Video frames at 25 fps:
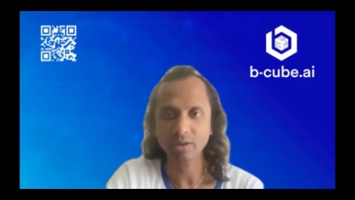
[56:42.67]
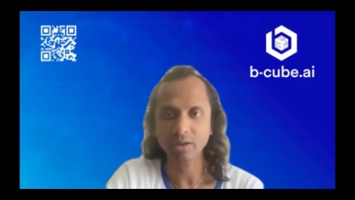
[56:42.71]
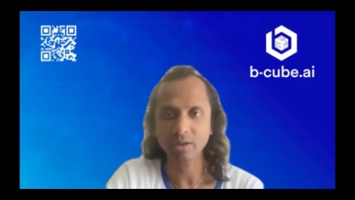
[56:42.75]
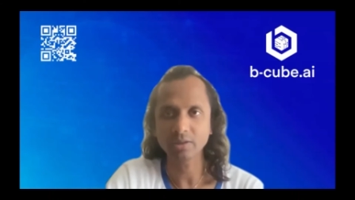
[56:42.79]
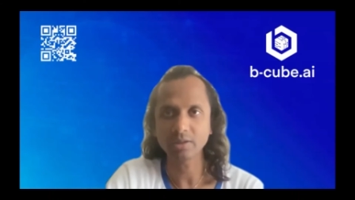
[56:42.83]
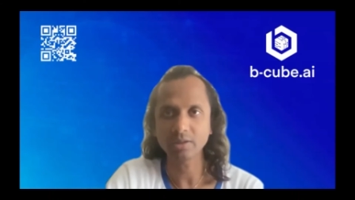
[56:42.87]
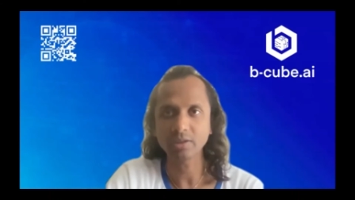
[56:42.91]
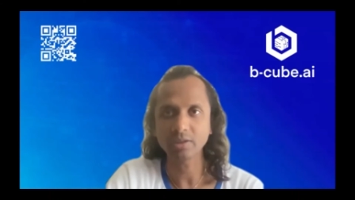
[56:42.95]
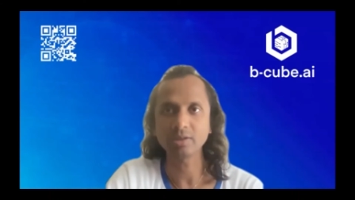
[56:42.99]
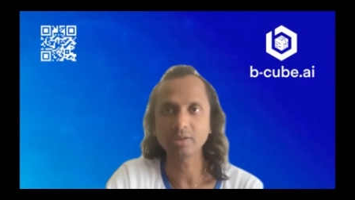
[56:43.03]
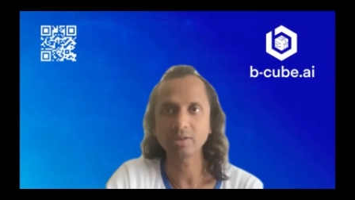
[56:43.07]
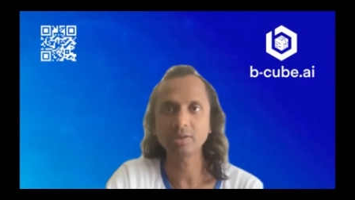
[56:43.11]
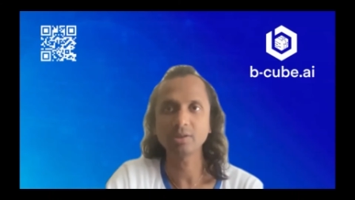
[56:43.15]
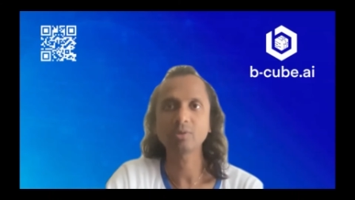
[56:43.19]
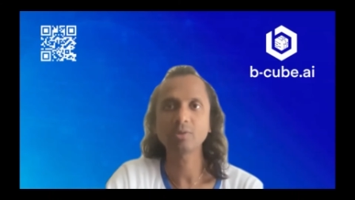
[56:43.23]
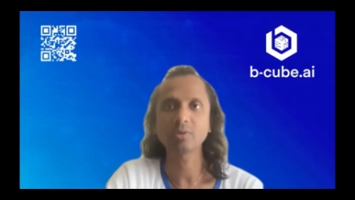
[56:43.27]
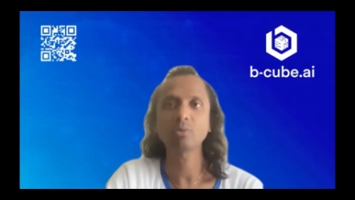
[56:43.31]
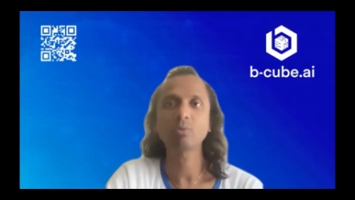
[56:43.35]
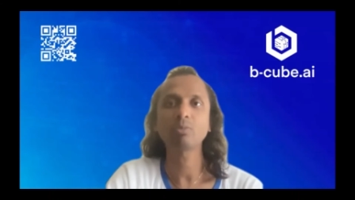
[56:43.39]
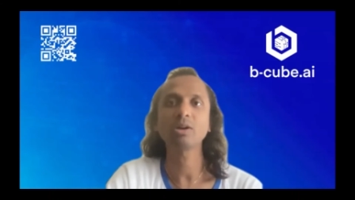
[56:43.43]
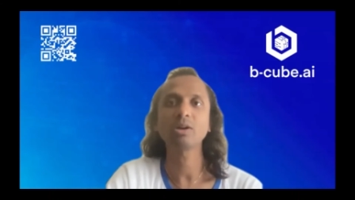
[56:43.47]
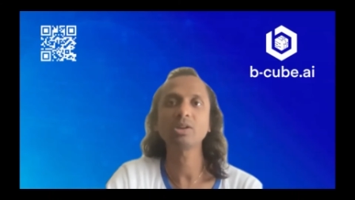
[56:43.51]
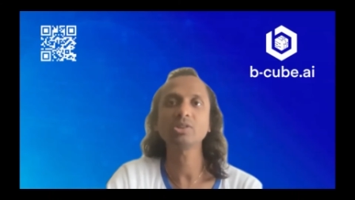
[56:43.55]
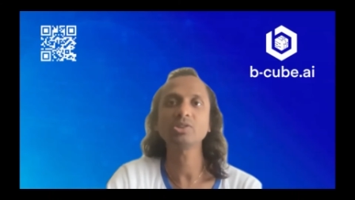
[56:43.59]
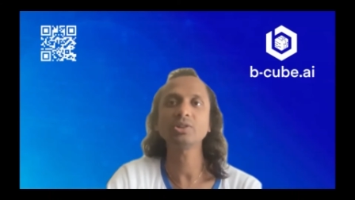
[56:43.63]
any
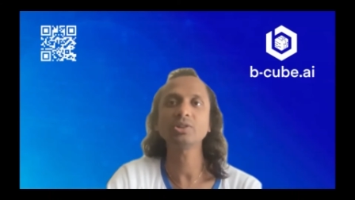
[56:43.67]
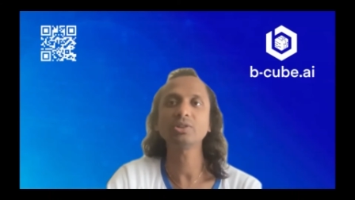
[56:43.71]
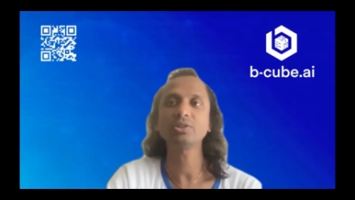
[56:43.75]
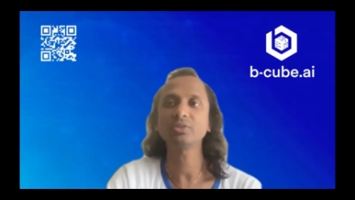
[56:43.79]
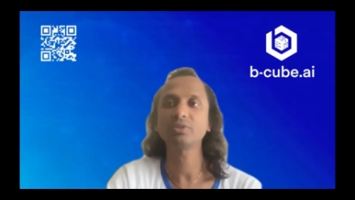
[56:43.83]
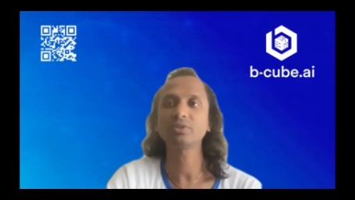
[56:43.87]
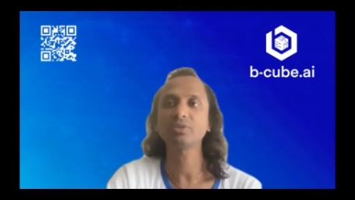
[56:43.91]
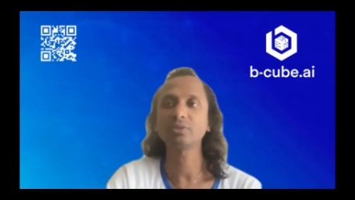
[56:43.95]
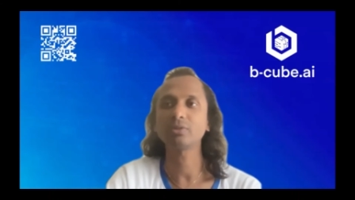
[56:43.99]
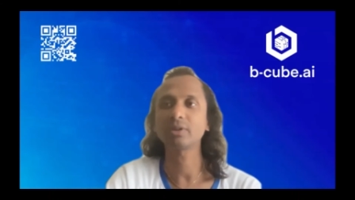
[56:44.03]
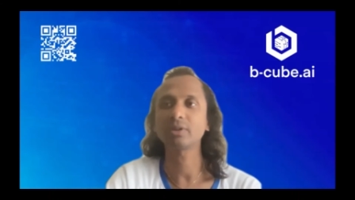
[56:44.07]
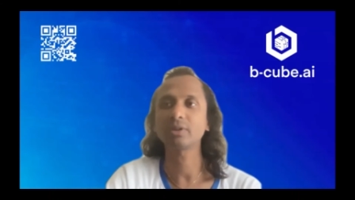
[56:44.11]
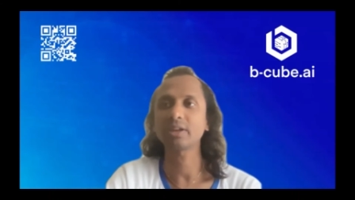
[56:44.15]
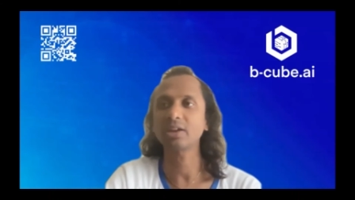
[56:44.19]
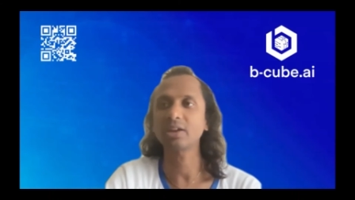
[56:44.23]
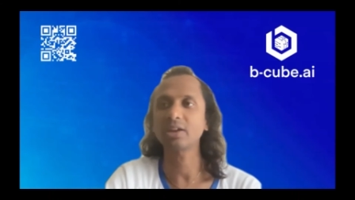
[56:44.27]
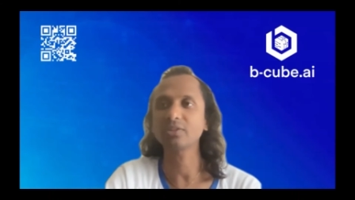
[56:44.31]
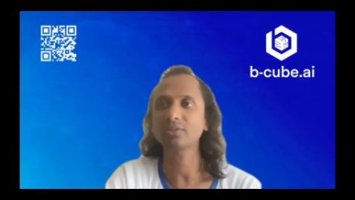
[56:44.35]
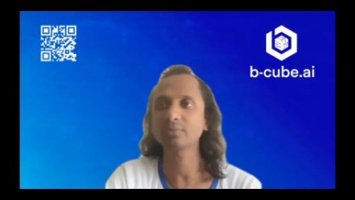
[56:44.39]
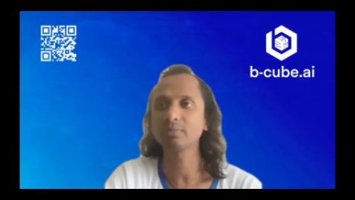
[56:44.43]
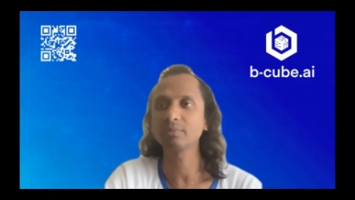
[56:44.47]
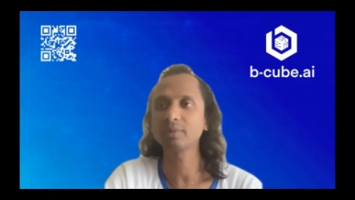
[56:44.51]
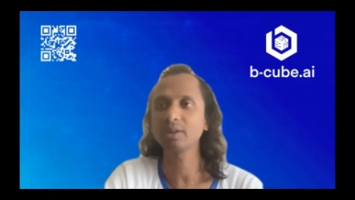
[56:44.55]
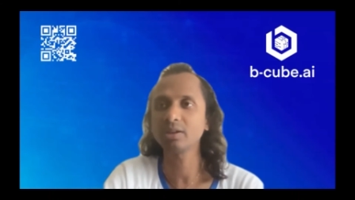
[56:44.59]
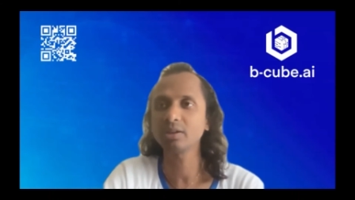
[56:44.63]
questions, you can
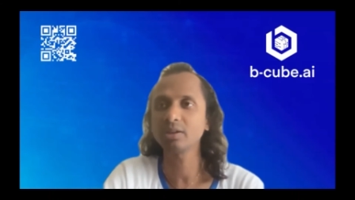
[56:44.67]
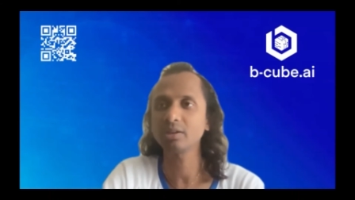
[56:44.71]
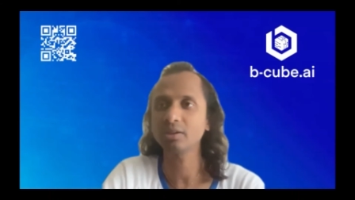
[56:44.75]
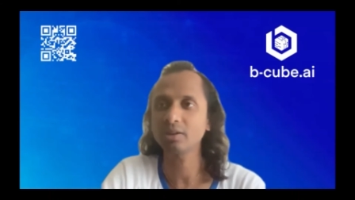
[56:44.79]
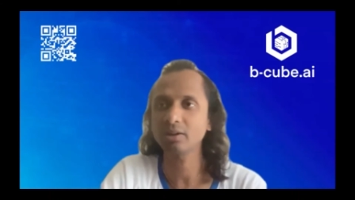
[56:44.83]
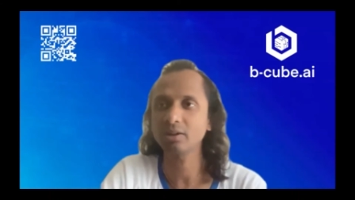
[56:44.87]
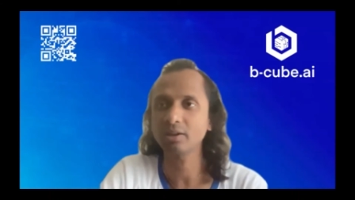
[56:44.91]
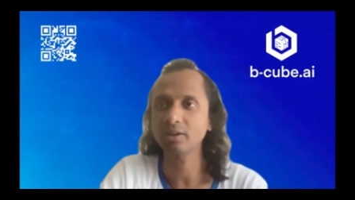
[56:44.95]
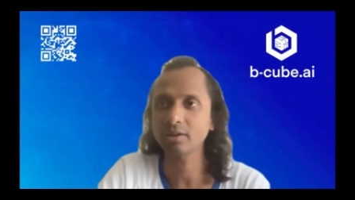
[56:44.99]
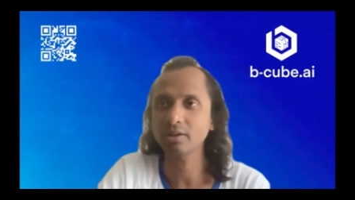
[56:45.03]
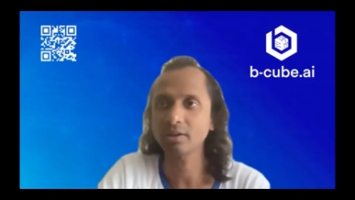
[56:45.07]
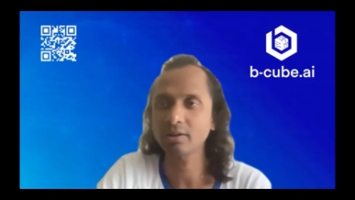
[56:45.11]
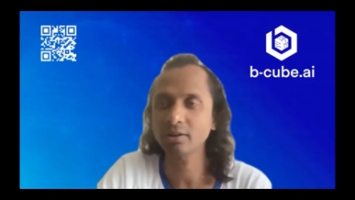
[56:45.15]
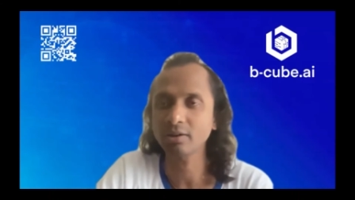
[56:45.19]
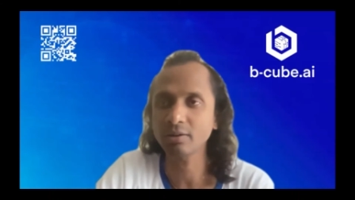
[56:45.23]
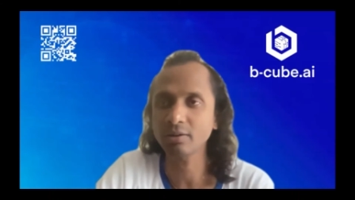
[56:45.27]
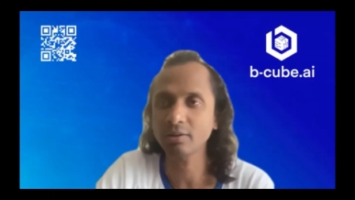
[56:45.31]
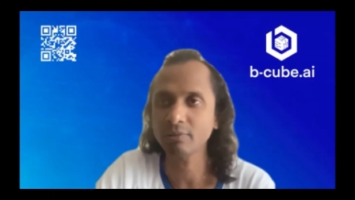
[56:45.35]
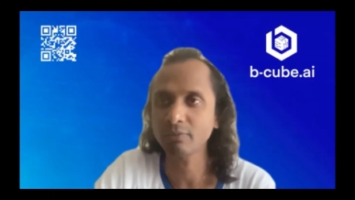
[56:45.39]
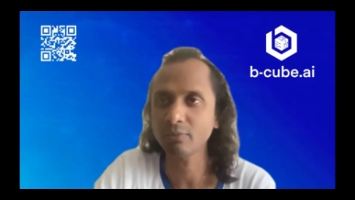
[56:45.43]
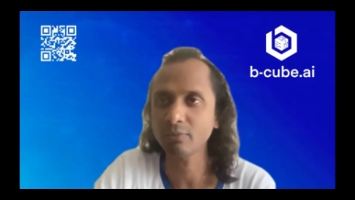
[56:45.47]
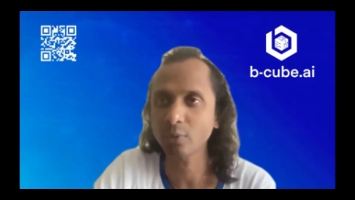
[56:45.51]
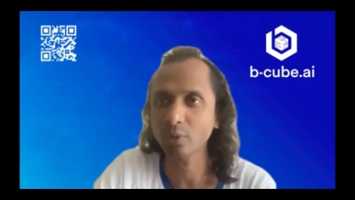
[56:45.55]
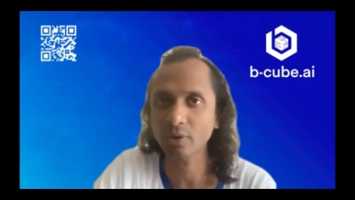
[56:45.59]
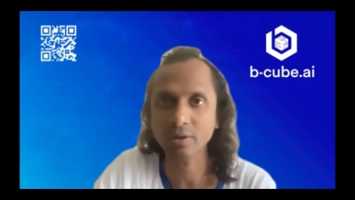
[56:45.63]
ask me
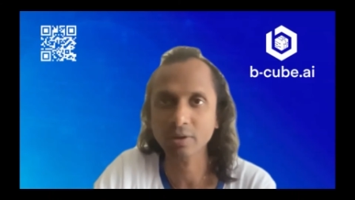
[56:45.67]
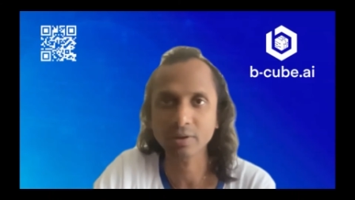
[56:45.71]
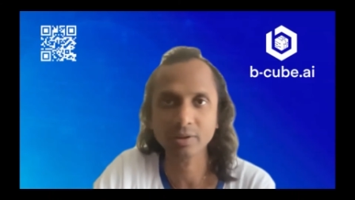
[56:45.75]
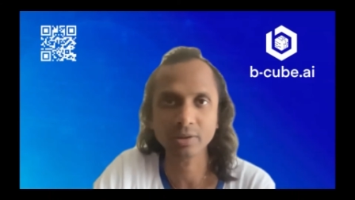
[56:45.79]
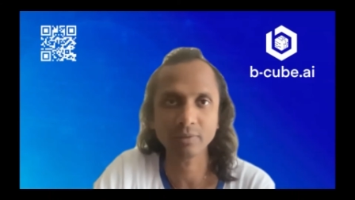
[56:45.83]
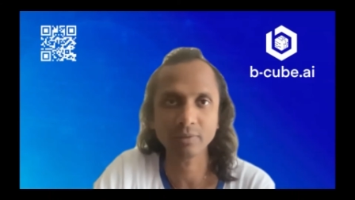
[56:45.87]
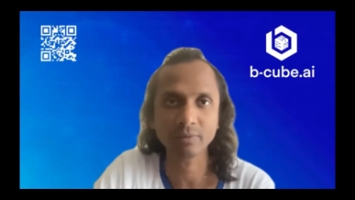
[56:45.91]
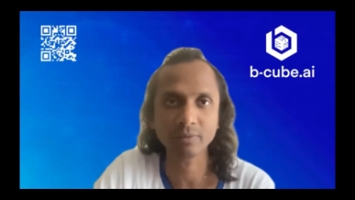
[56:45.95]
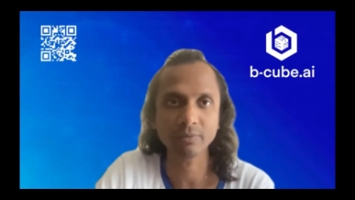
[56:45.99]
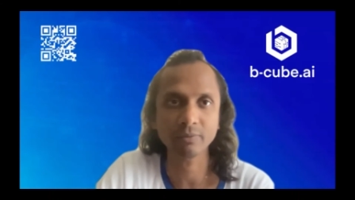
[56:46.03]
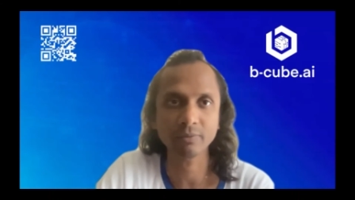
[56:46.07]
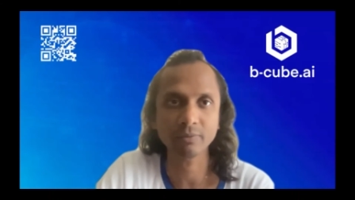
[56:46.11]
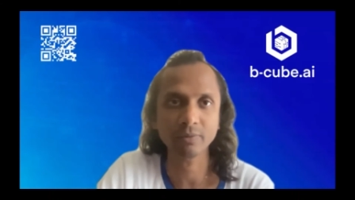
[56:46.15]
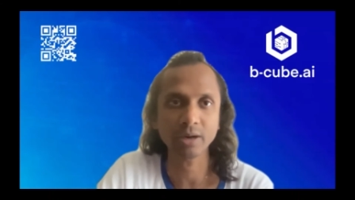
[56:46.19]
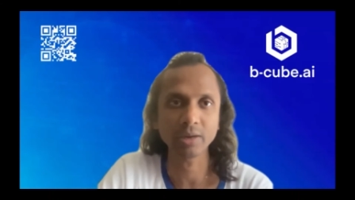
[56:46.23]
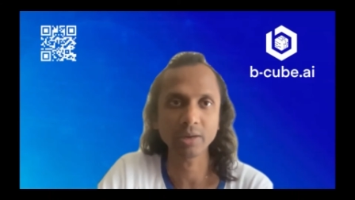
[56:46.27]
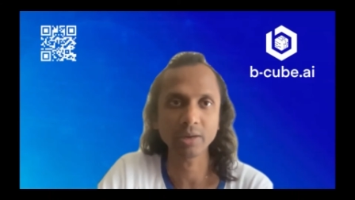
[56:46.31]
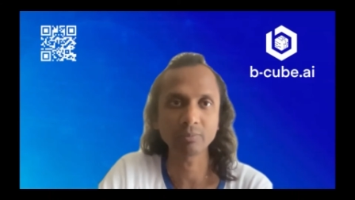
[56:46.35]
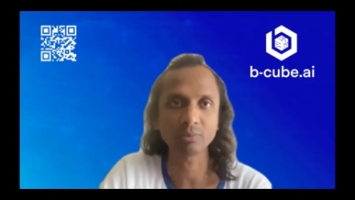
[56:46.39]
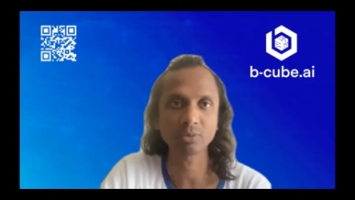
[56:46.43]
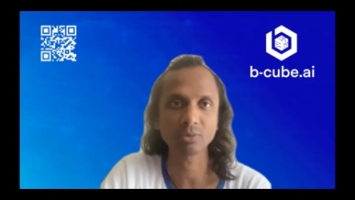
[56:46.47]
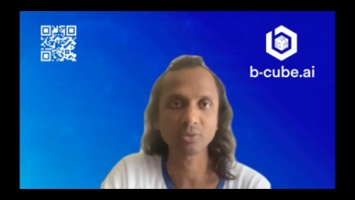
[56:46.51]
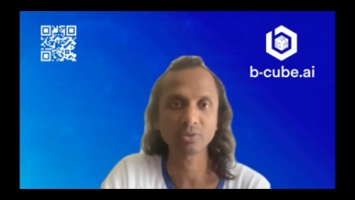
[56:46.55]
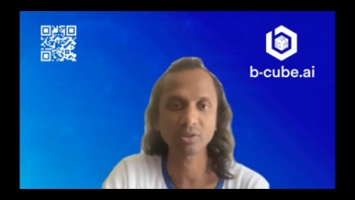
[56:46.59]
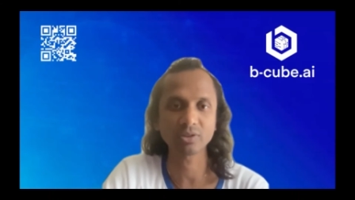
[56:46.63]
for another
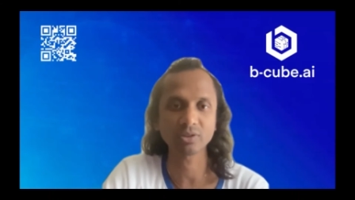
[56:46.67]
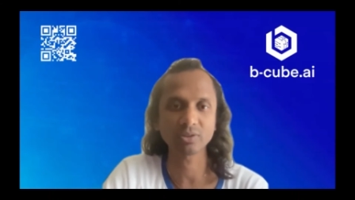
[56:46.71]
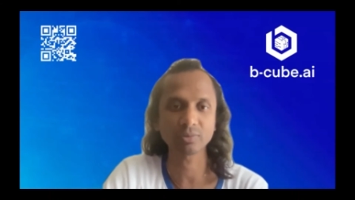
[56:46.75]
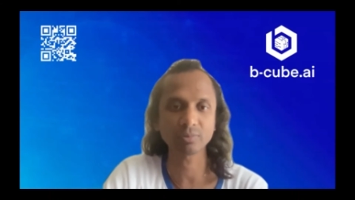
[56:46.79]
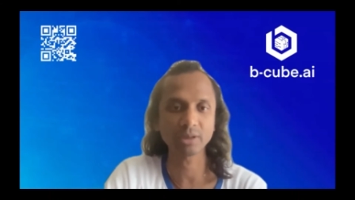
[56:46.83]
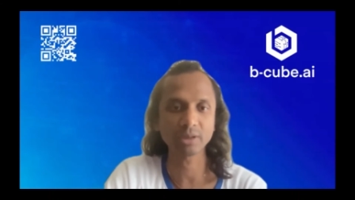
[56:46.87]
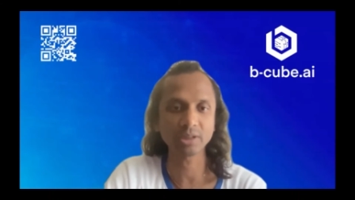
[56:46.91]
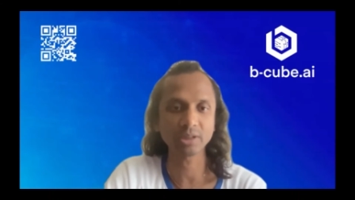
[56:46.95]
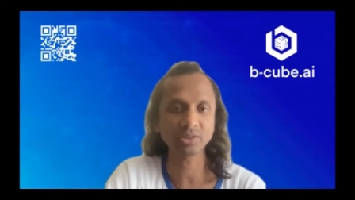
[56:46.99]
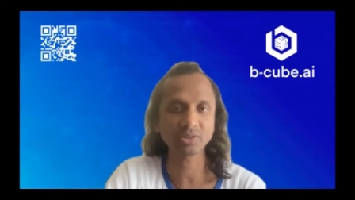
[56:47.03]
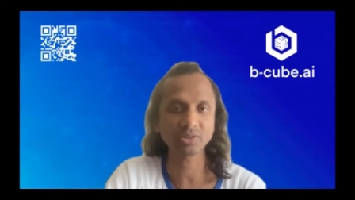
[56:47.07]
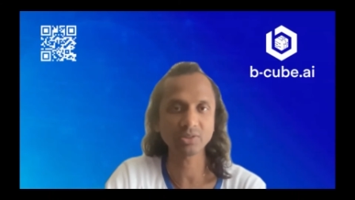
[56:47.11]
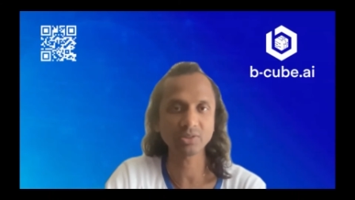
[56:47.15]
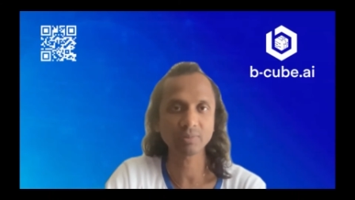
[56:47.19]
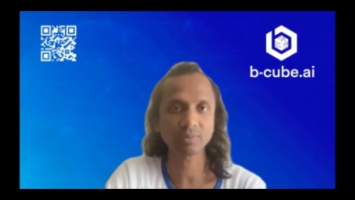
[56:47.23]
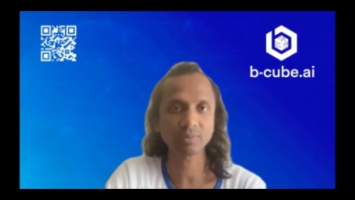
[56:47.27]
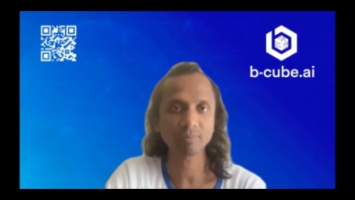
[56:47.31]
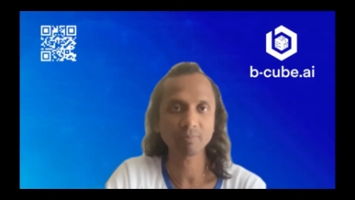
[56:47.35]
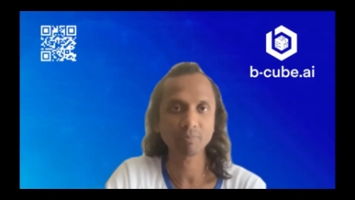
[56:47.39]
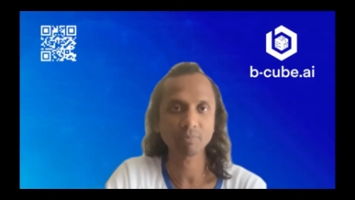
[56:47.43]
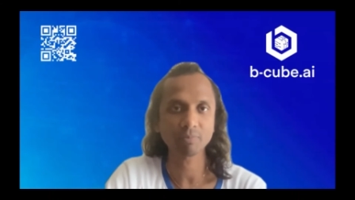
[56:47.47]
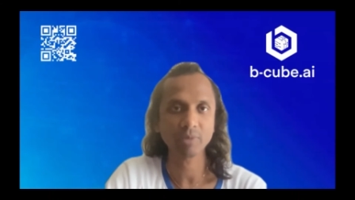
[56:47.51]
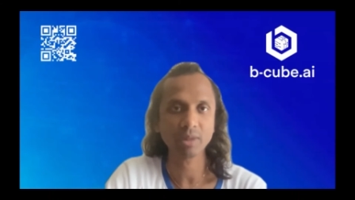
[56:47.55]
5 to 6 minutes,